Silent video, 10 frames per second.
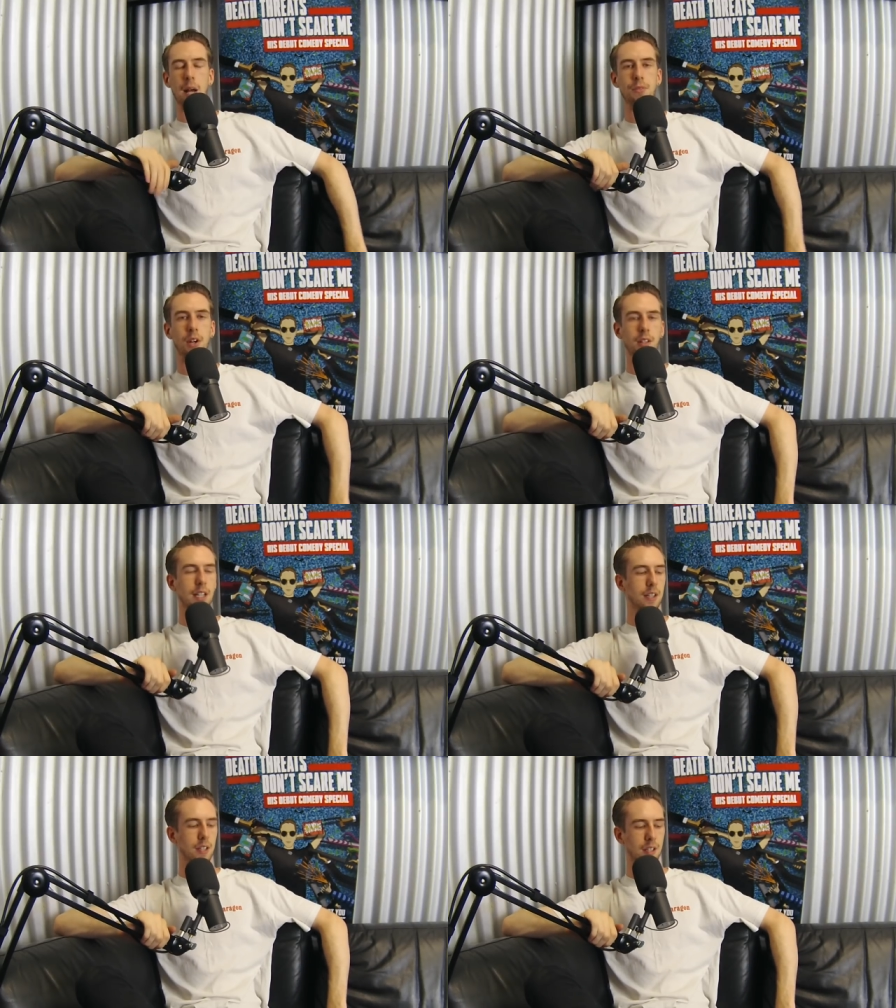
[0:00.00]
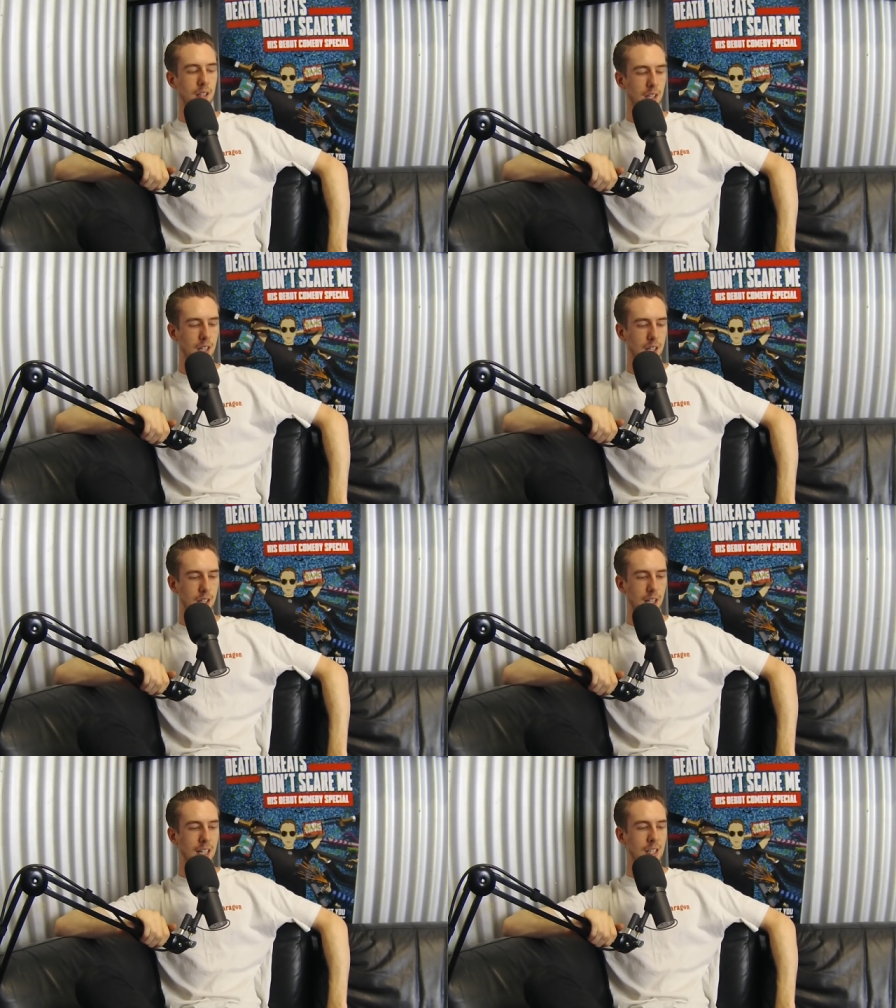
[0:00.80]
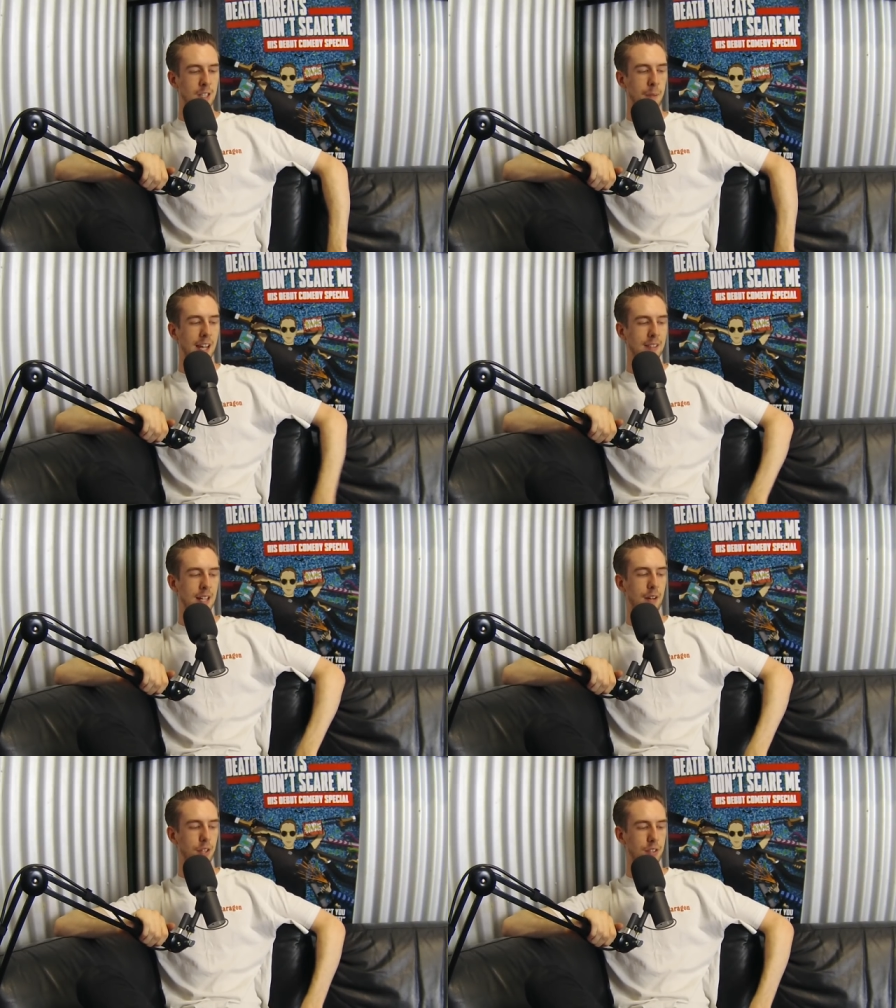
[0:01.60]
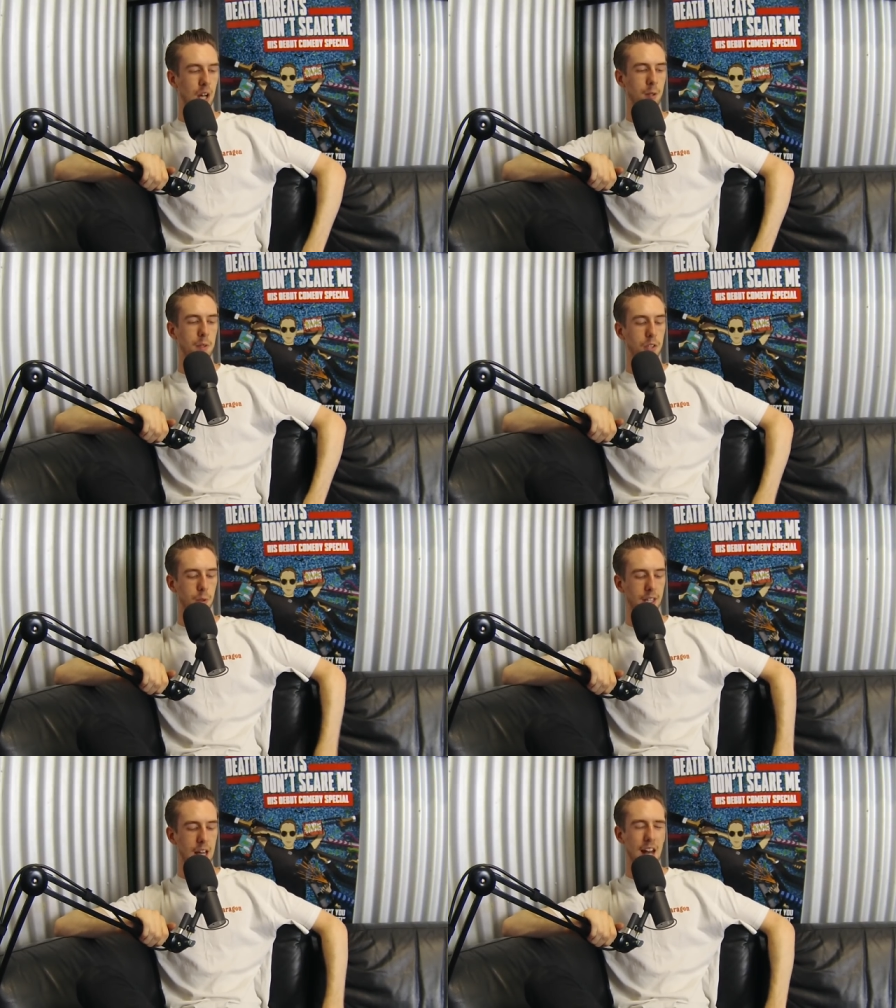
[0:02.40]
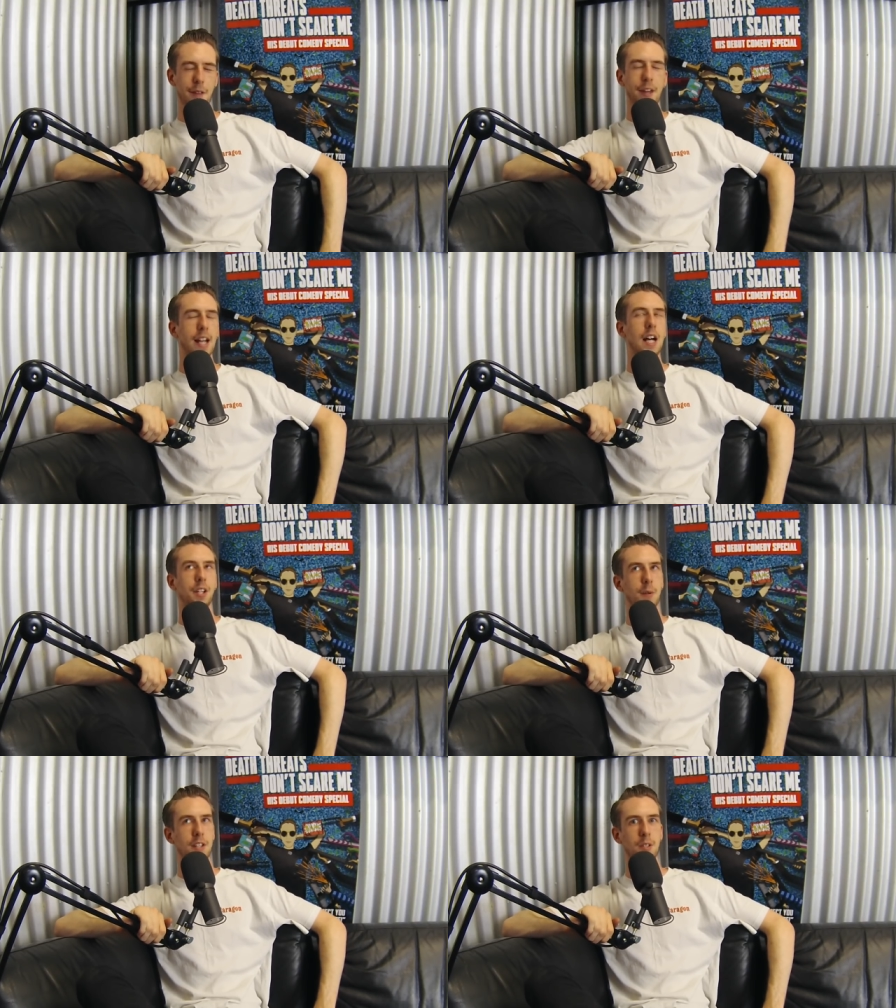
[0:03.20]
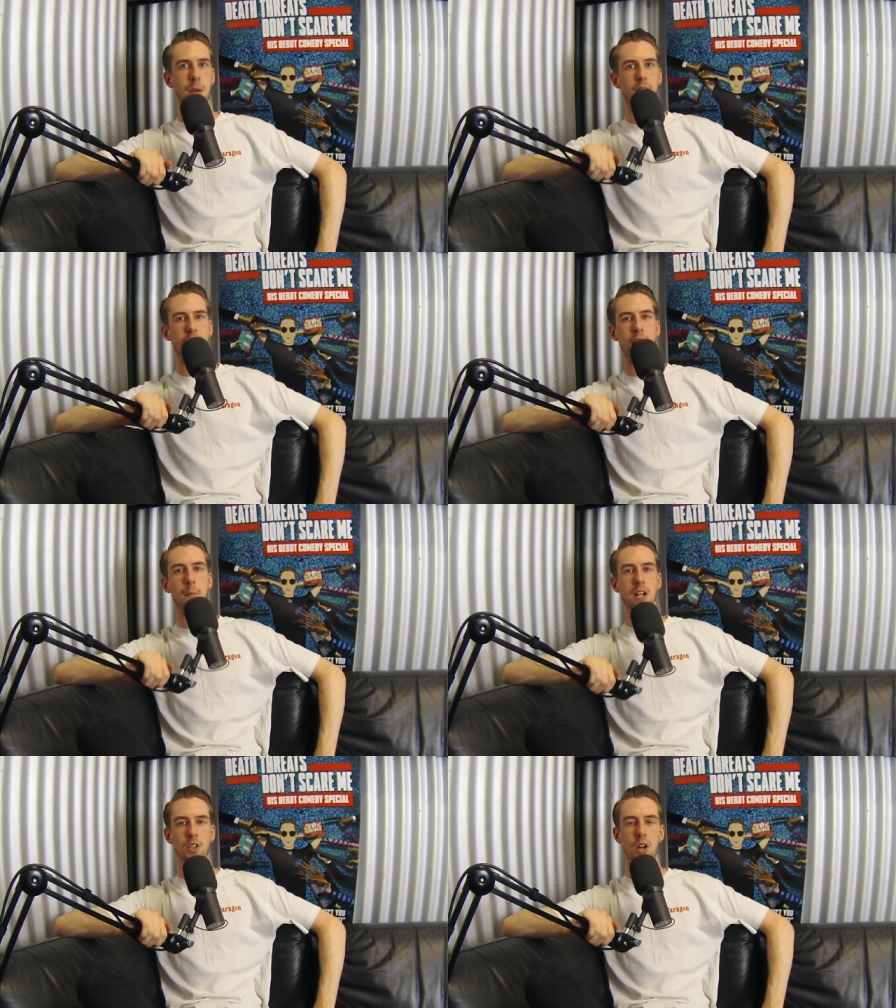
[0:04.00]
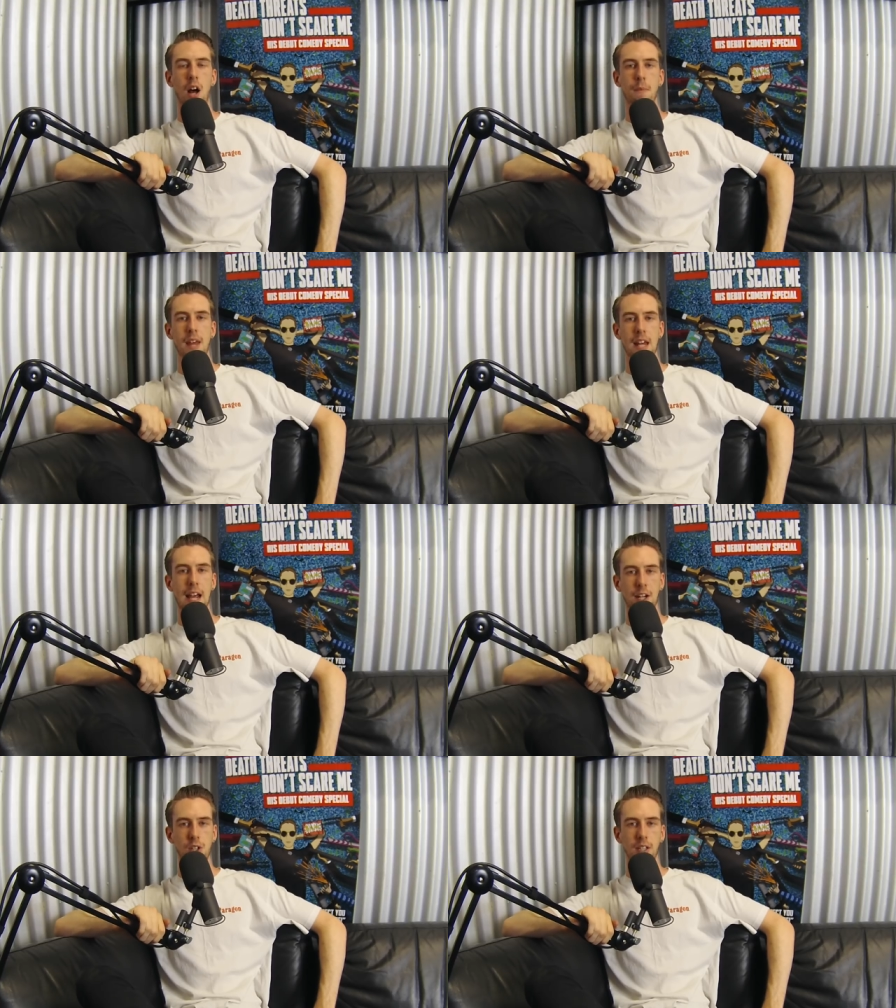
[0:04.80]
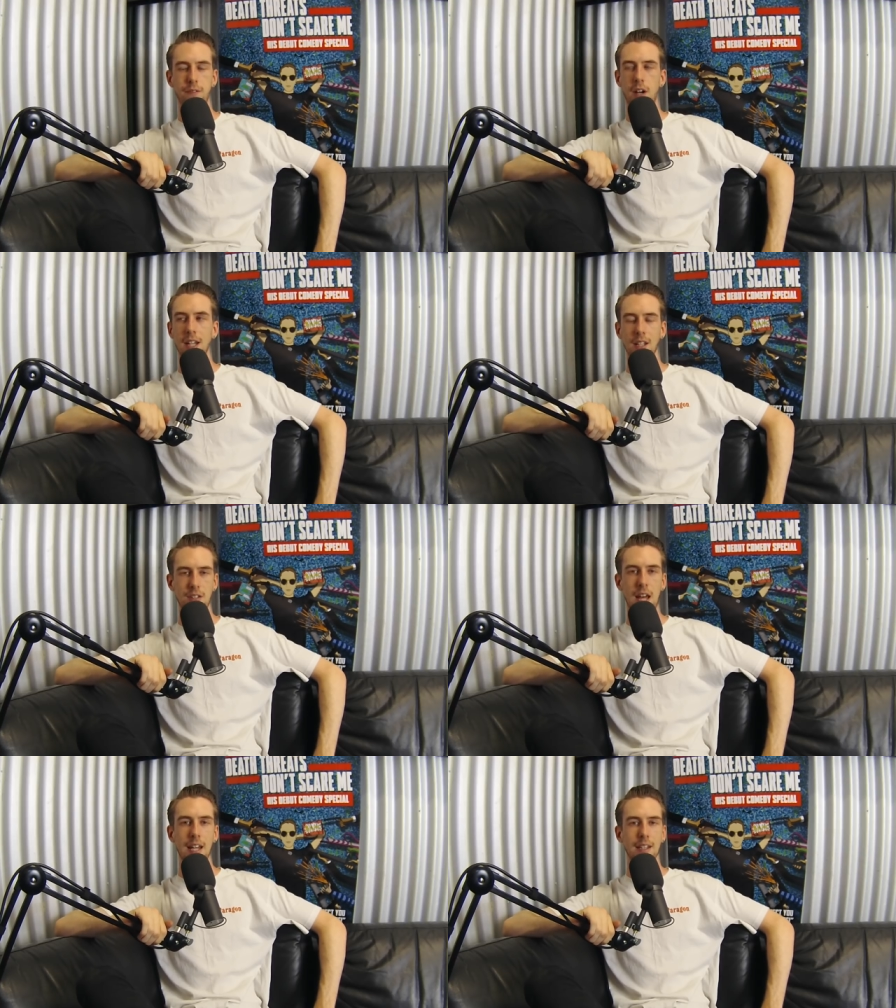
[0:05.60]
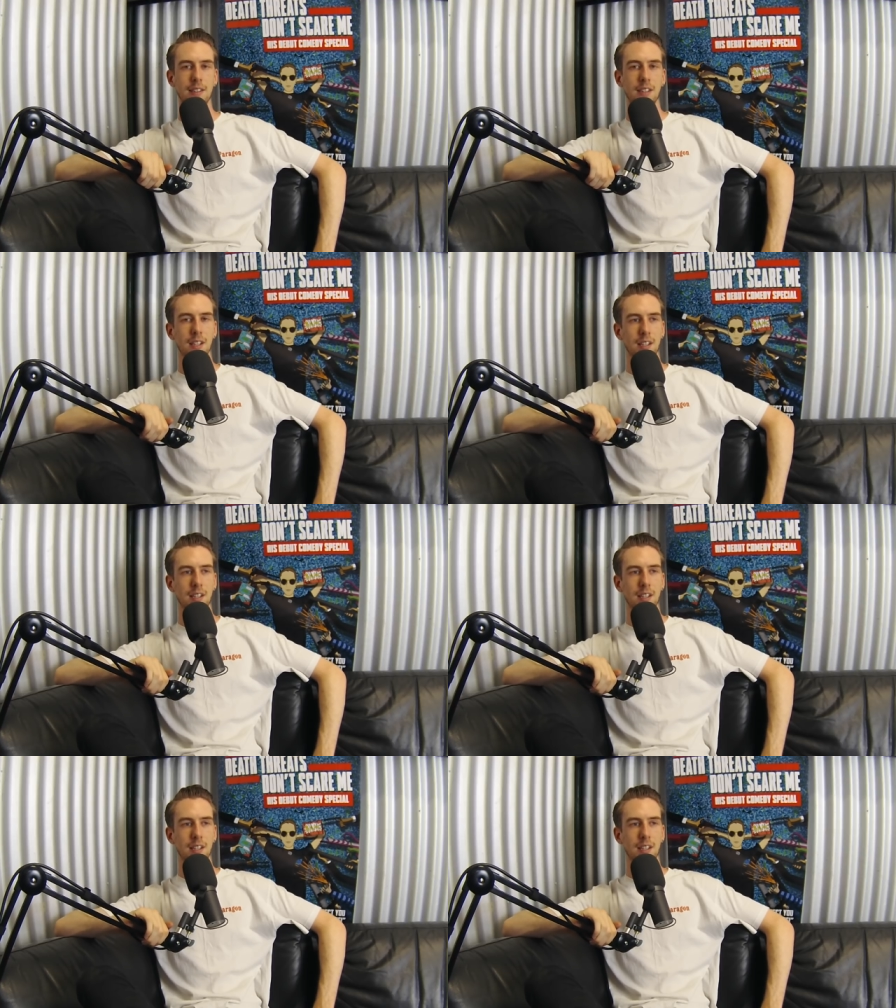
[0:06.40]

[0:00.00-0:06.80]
I'm totally in the in the space and have the time to be doing that. And I think I underestimated how much time that actually fucking takes.